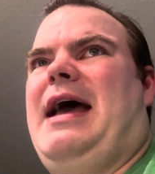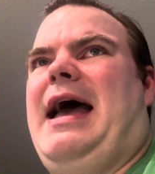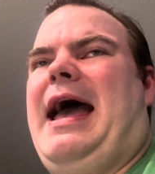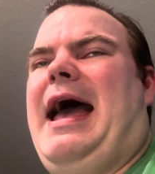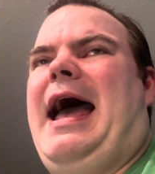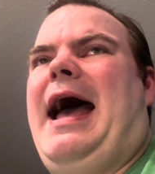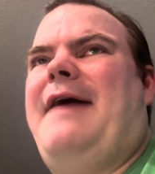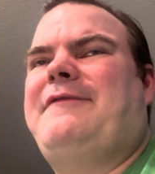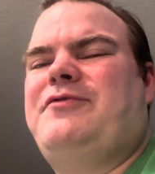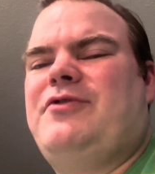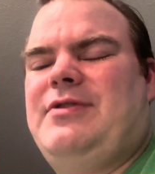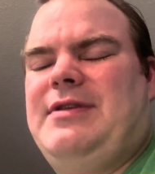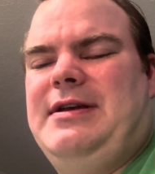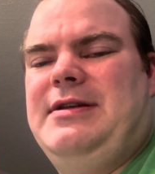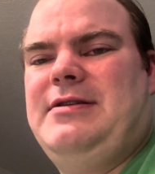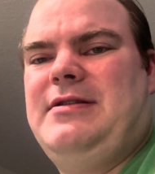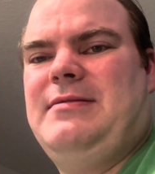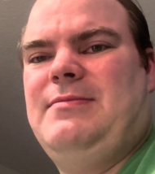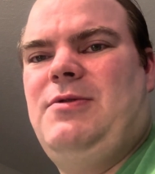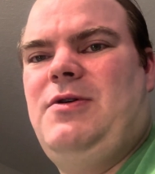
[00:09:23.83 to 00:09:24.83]
after the
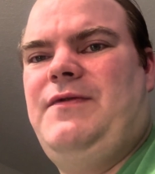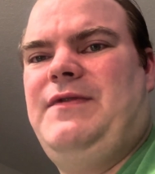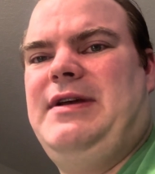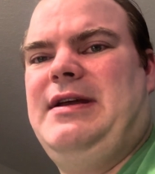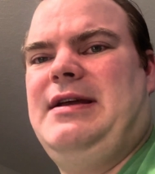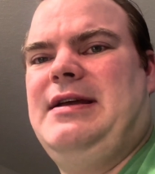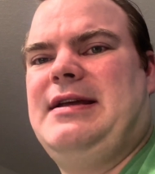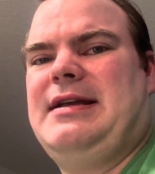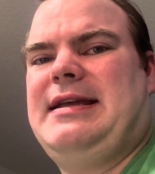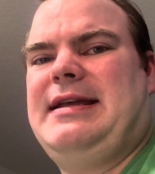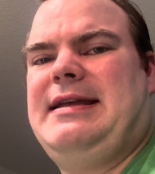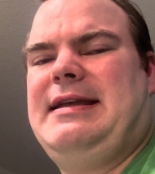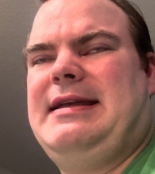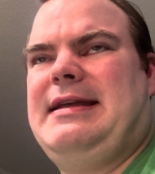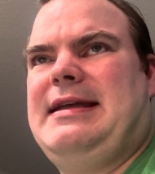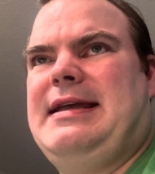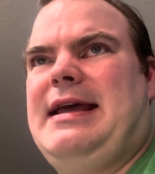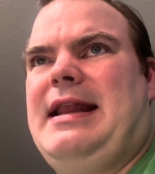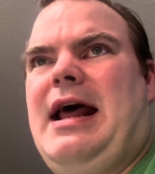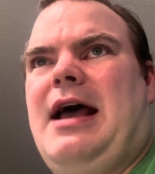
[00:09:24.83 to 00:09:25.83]
end of the movie, it
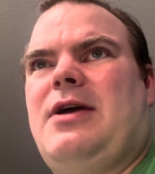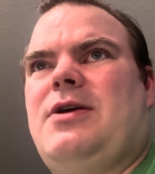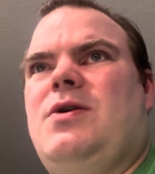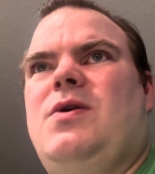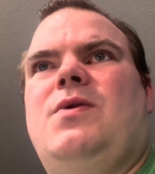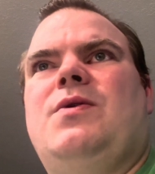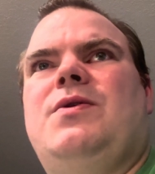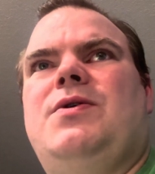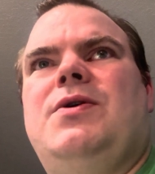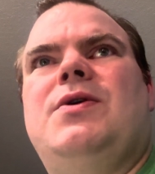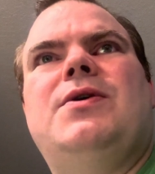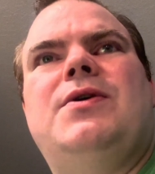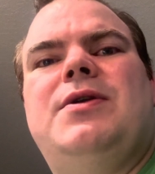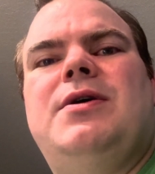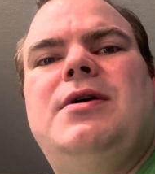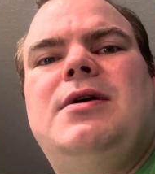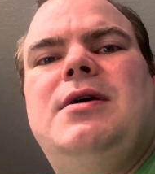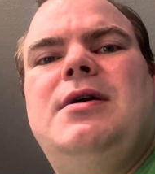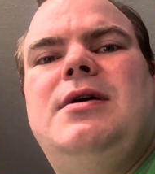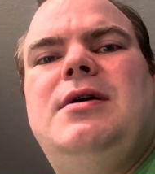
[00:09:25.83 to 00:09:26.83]
cannot go good
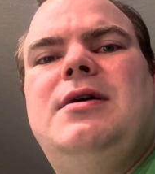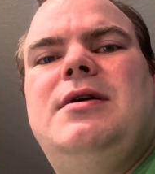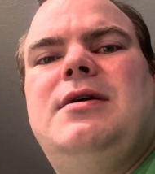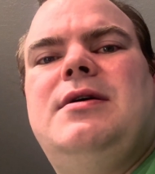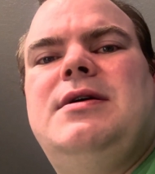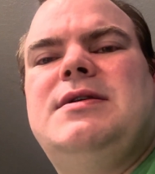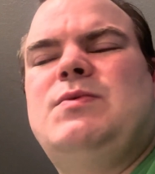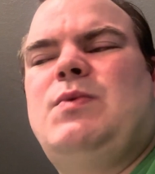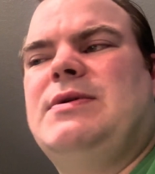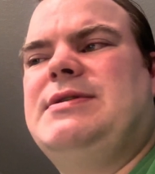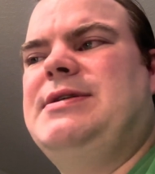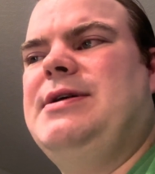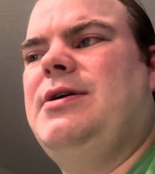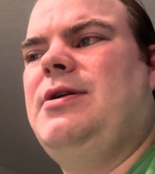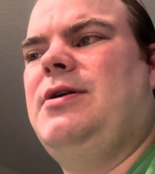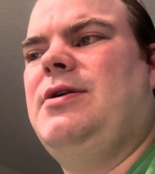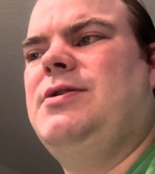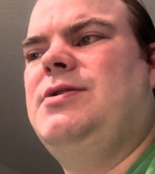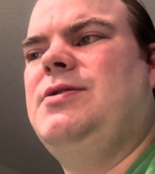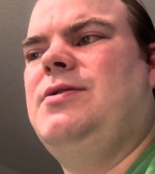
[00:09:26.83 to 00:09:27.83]
because what's he
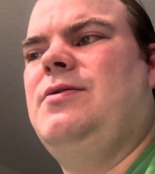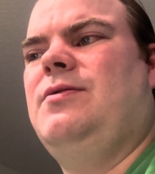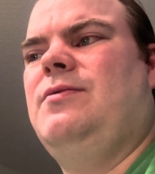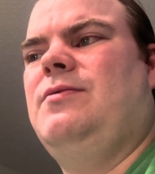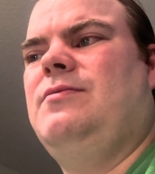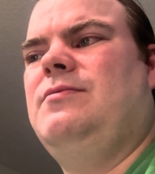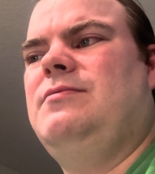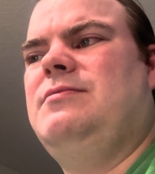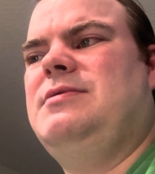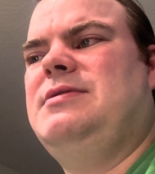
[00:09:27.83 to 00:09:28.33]
going to do?